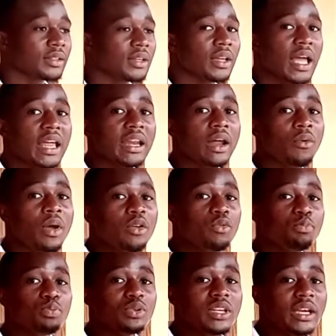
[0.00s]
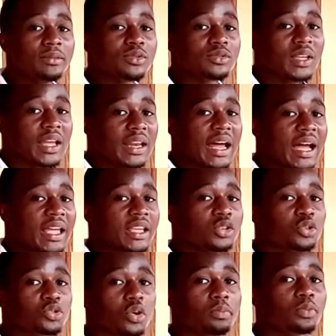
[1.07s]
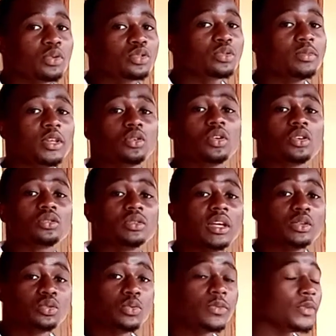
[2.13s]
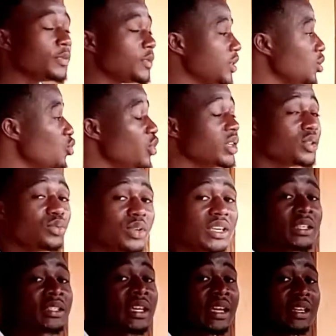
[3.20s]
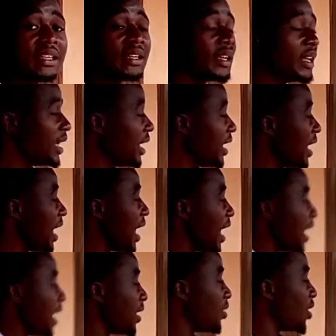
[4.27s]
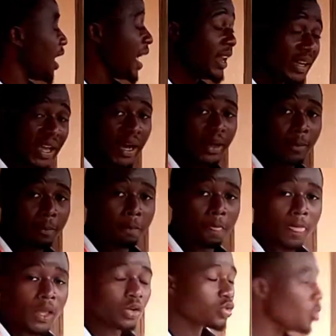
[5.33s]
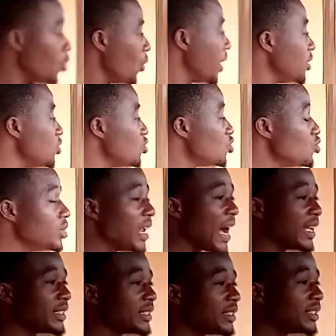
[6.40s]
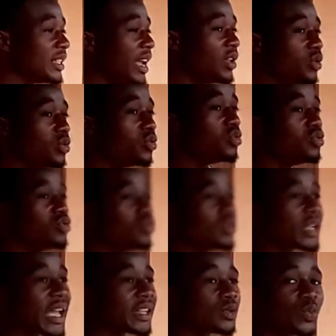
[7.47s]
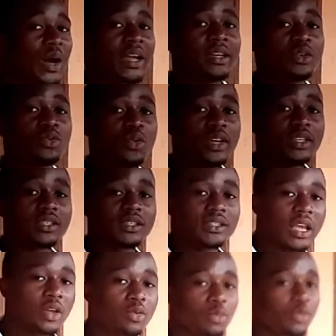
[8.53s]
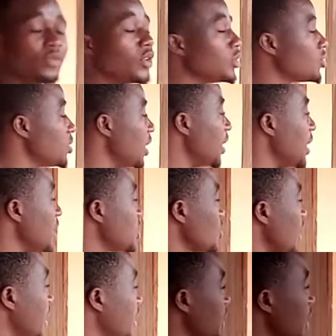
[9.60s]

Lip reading: And then when you put them together, it's supposed to be equal to the 250 which we said earlier. So when you do that, then you get one equation, then you move on to the next one.